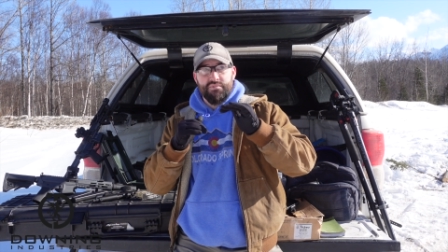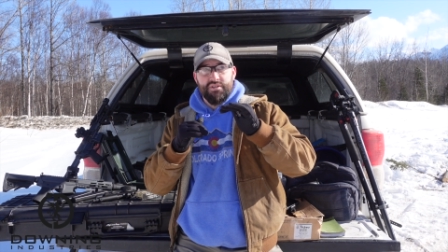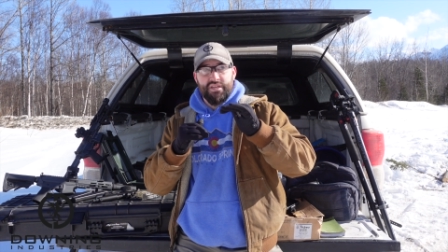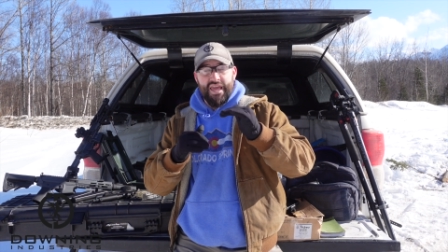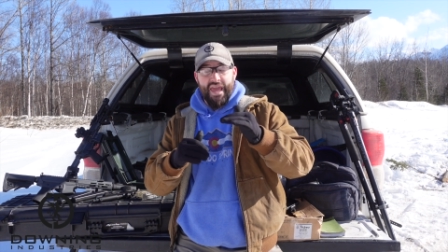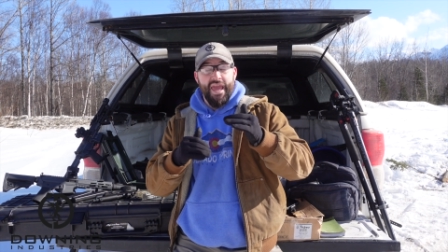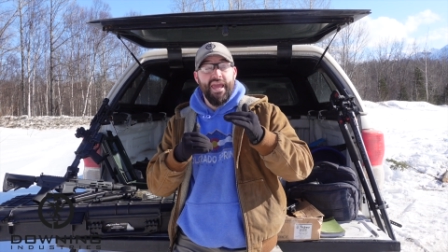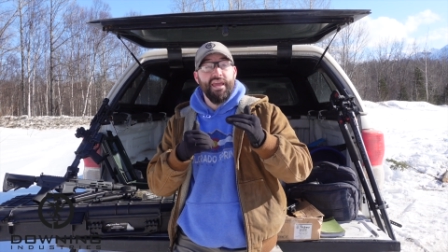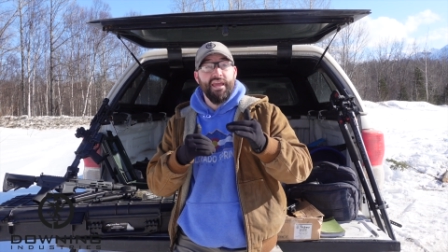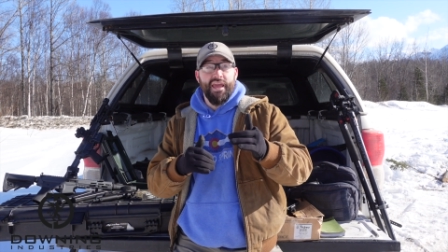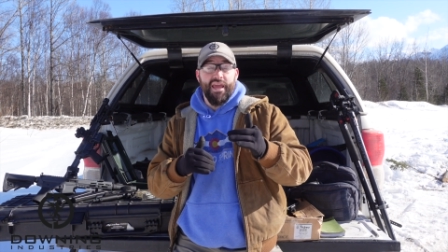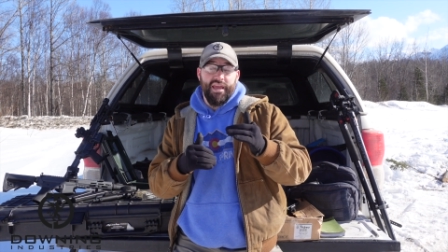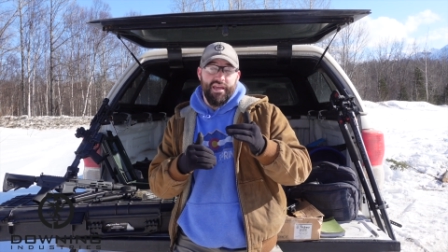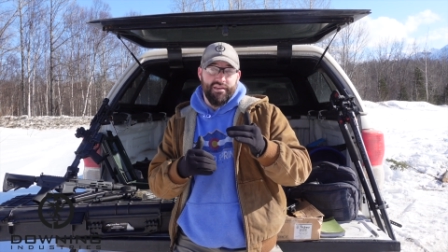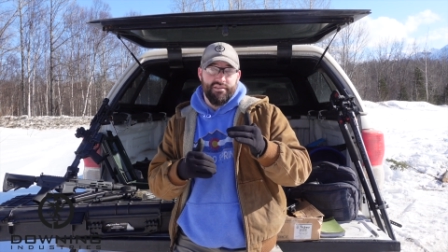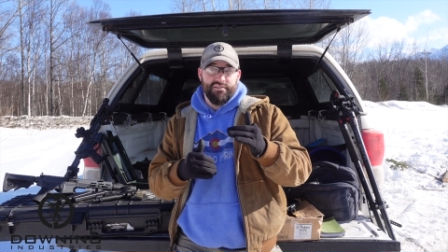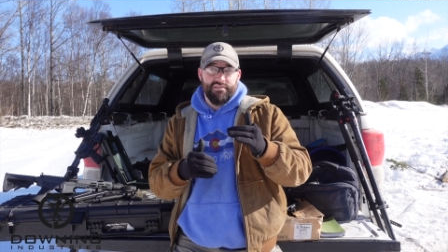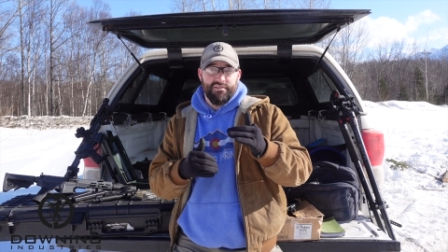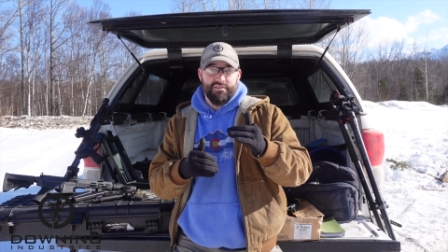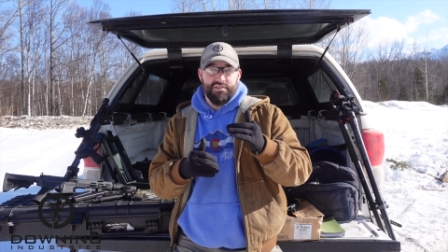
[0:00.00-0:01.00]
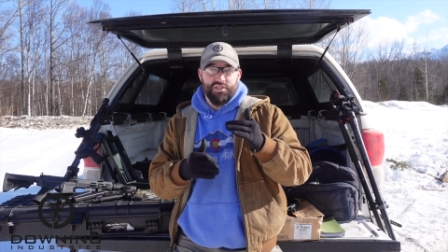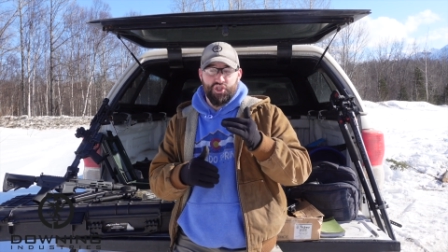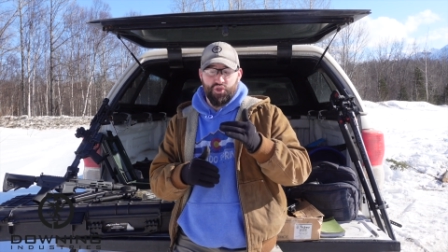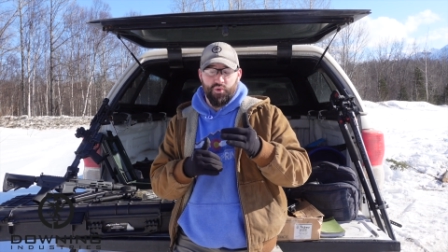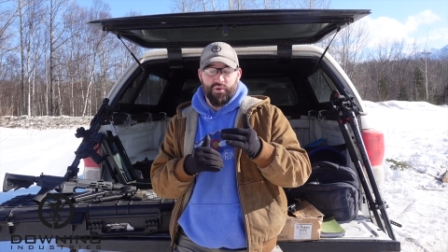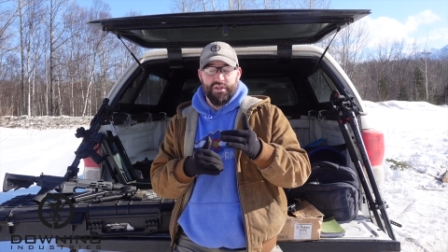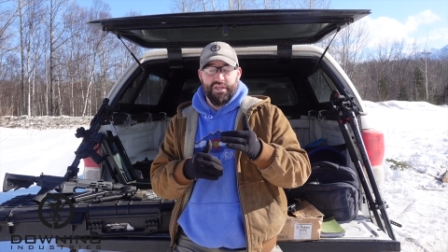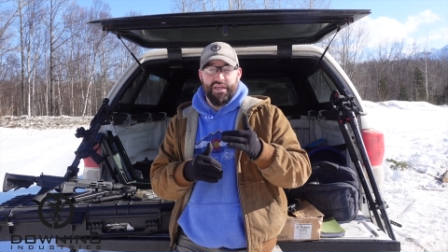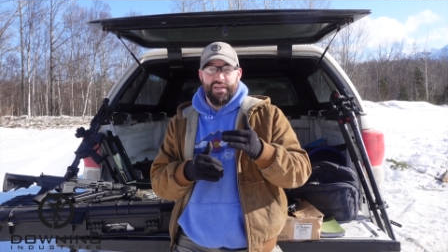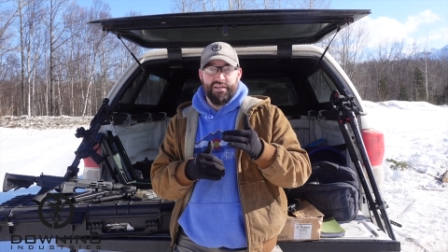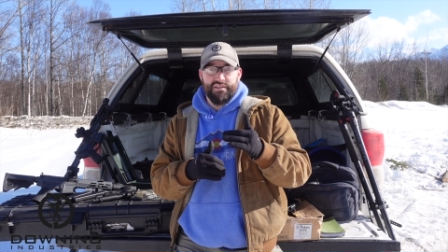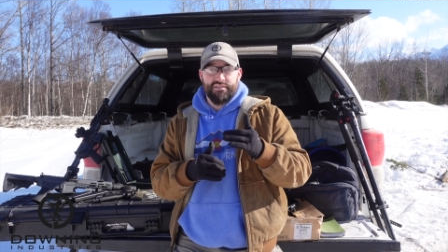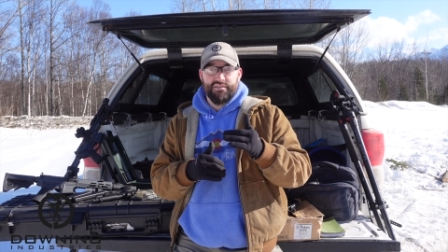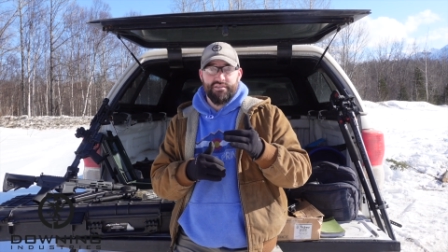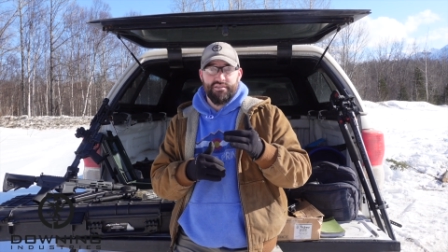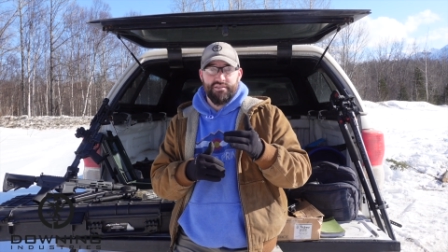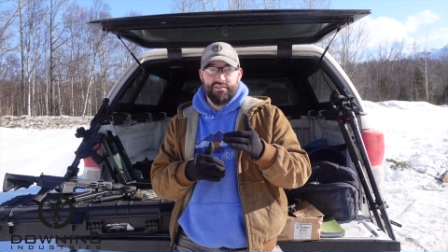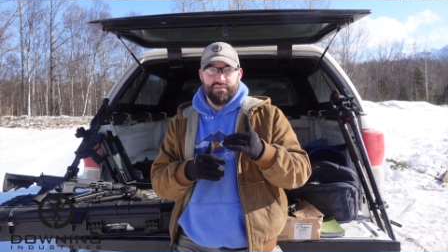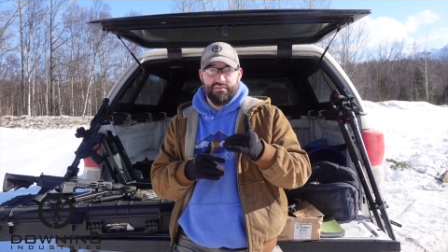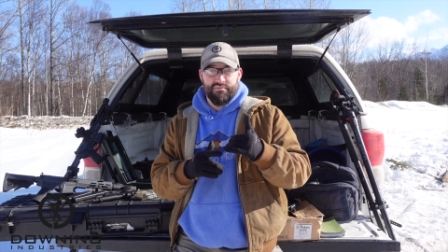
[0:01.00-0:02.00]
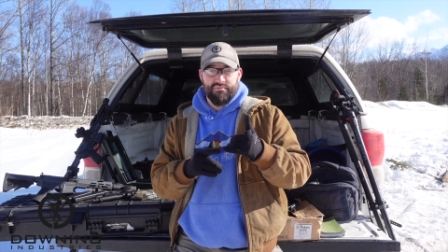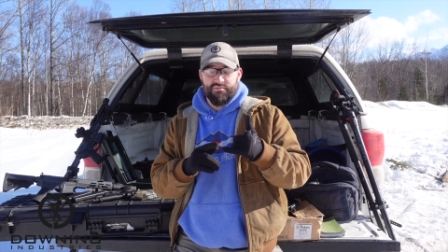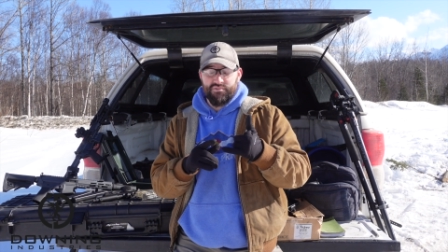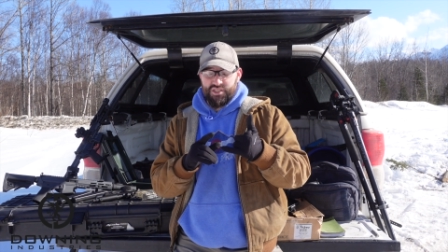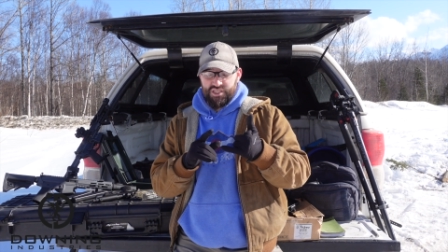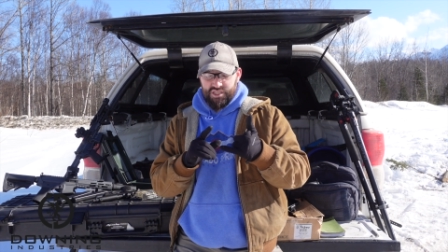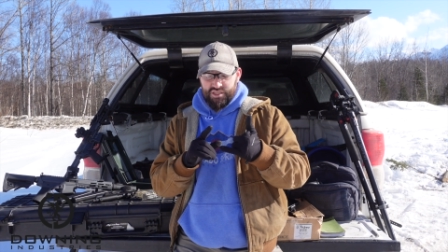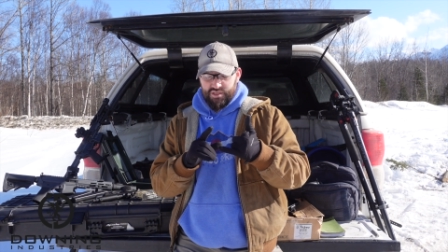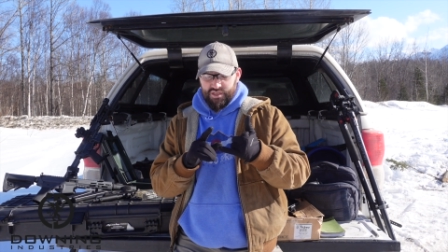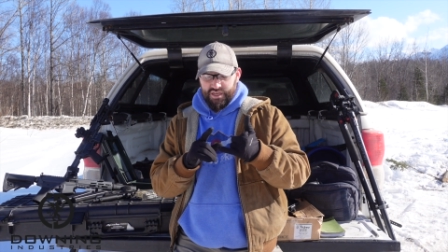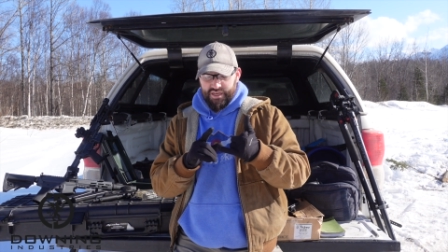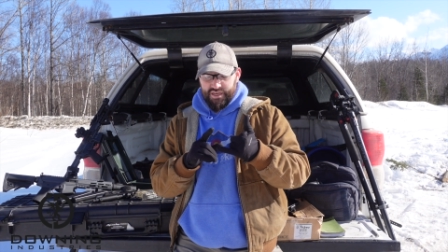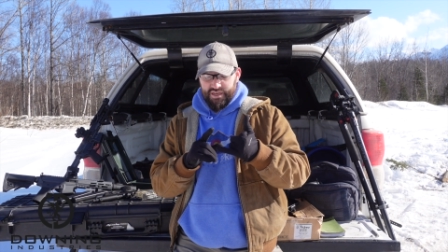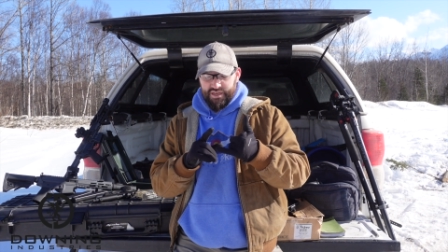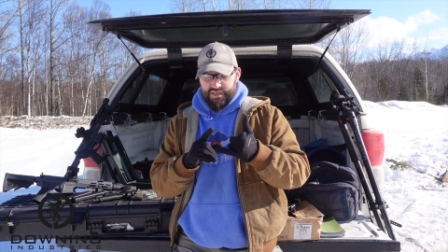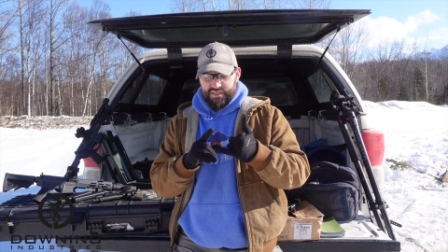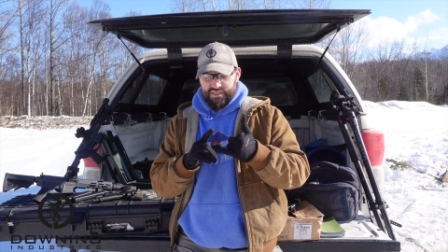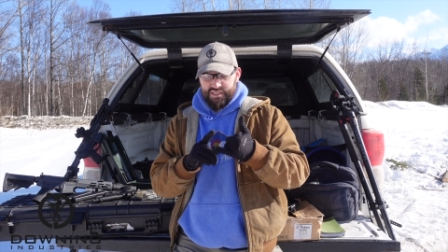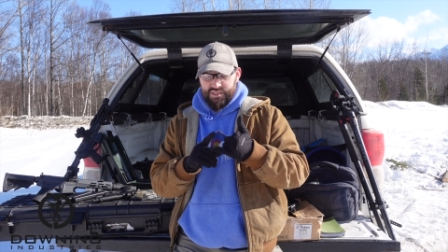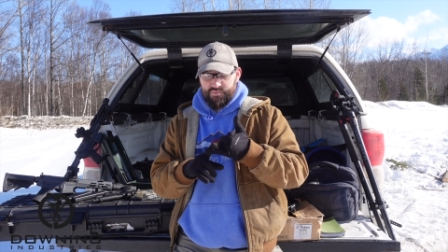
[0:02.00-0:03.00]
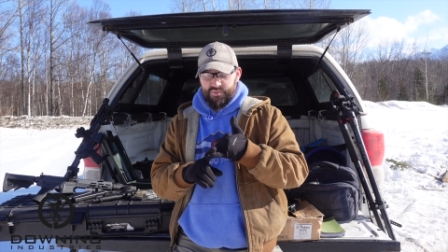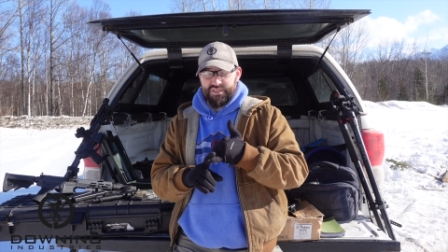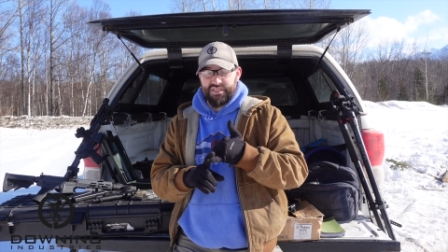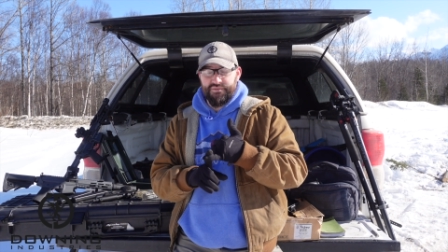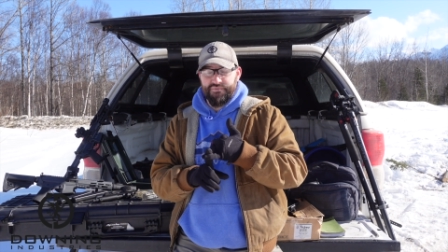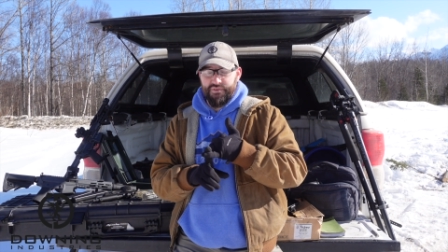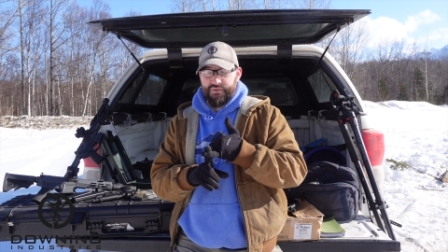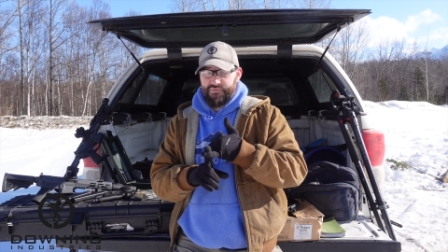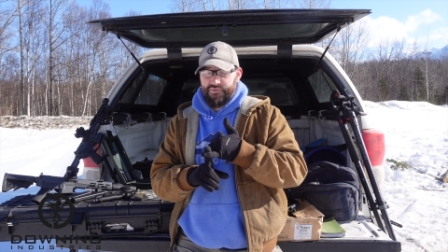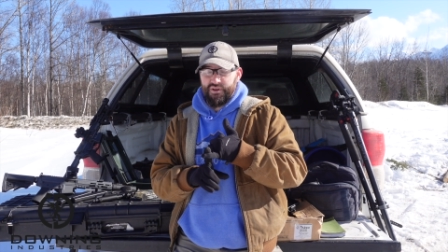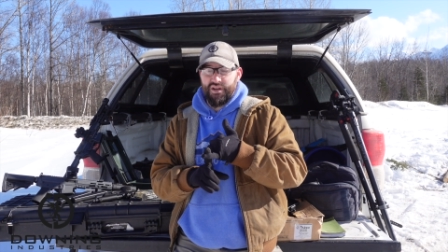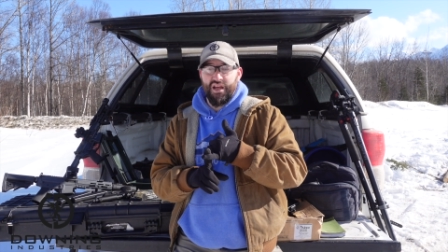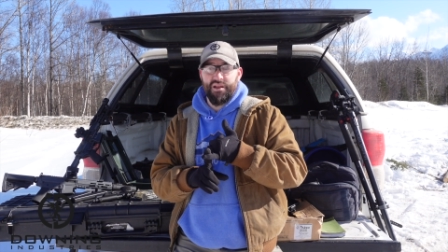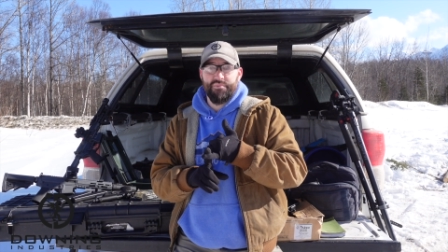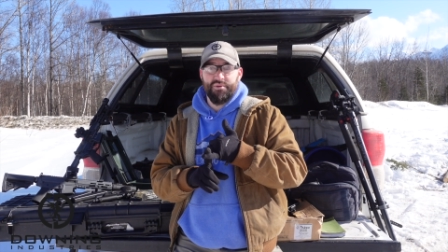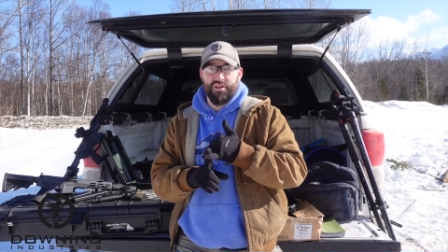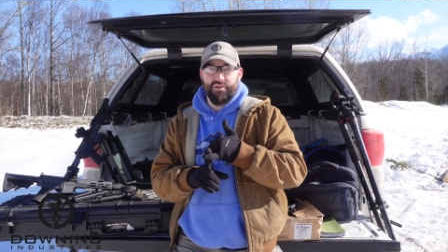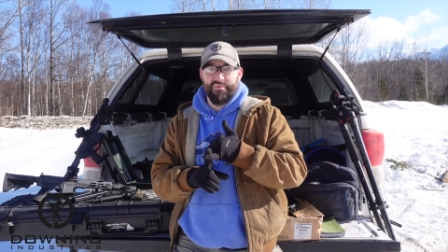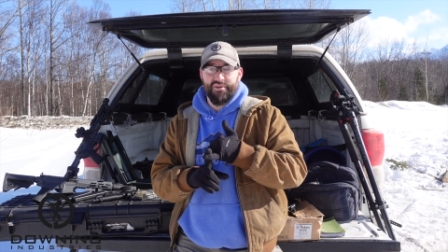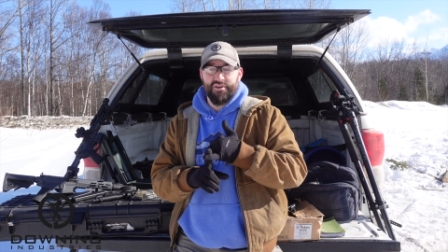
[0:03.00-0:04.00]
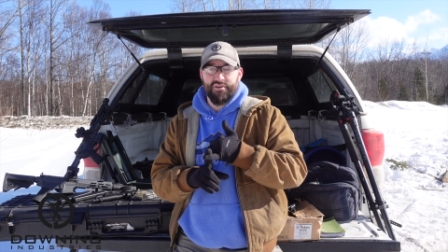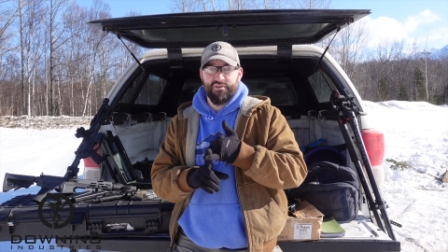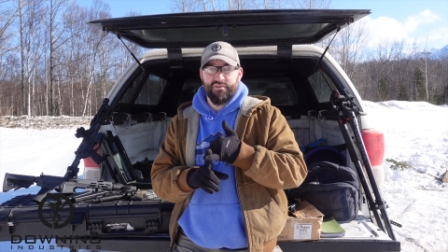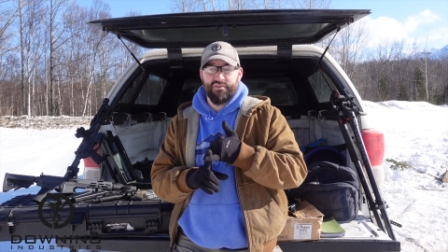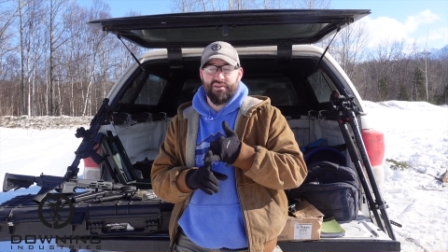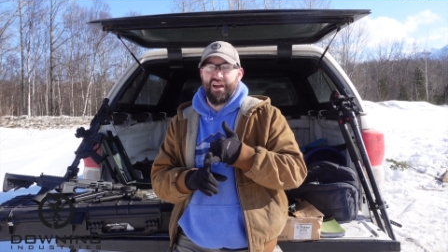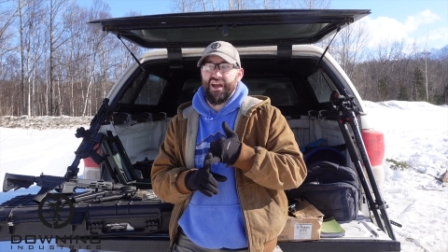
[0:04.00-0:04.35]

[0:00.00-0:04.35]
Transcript: K cans, short cans, uh, specific for 9mm.